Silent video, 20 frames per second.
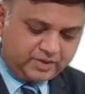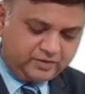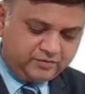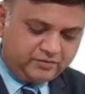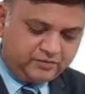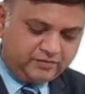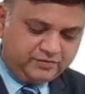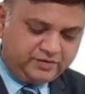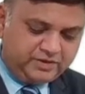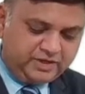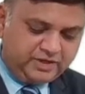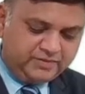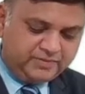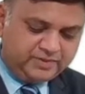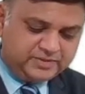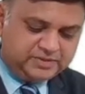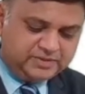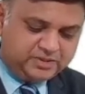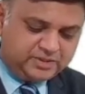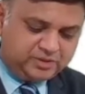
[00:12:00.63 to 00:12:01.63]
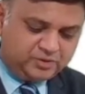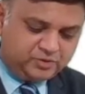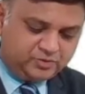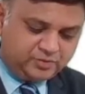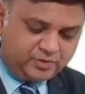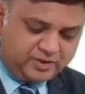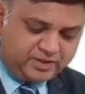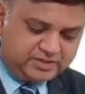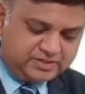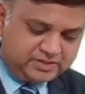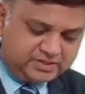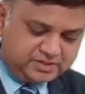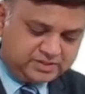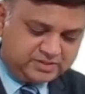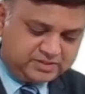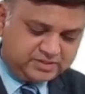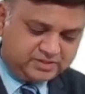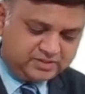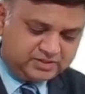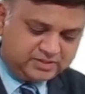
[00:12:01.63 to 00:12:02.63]
15% into
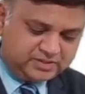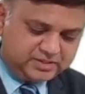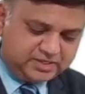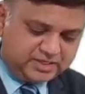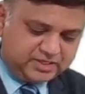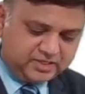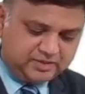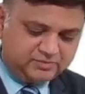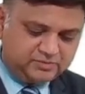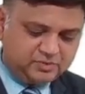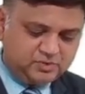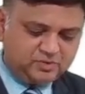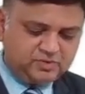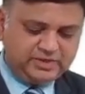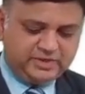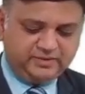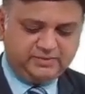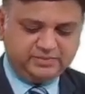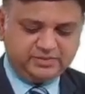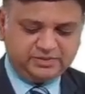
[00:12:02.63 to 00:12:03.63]
0.6, that comes to 9%.